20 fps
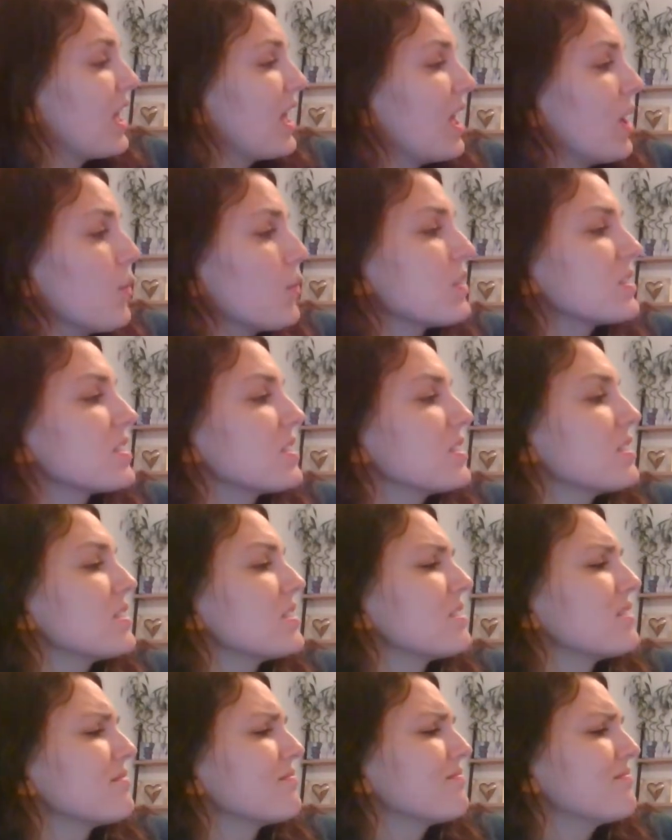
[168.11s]
It was
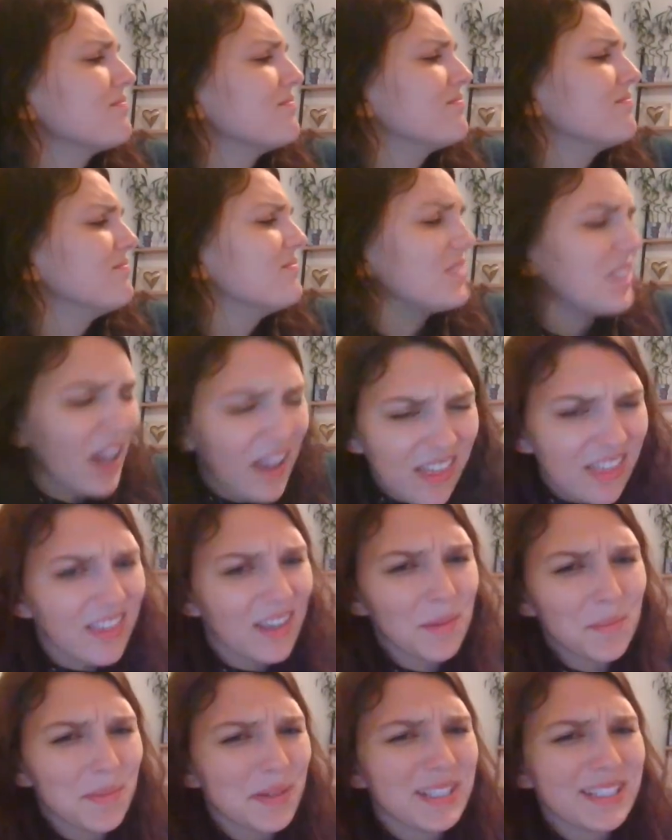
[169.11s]

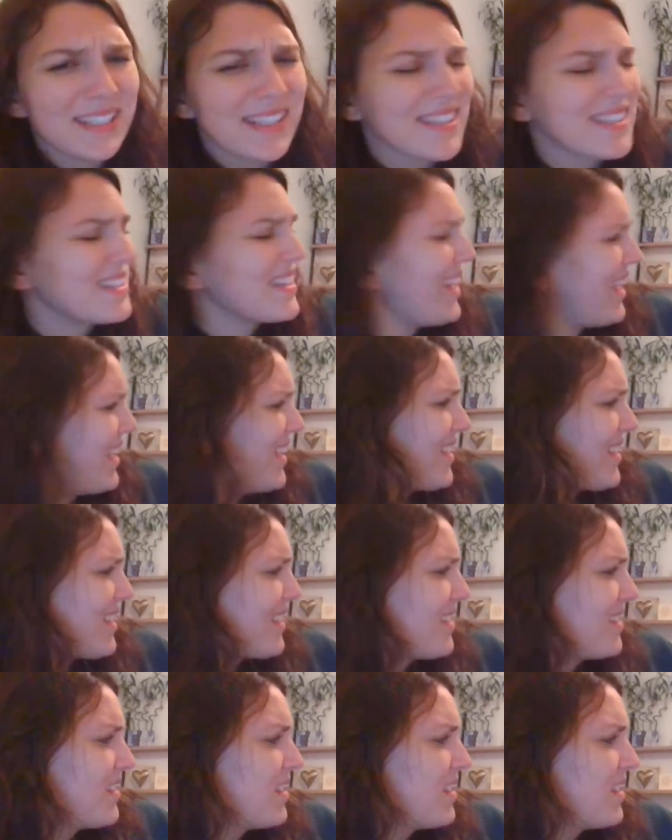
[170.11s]
nothing but a stick.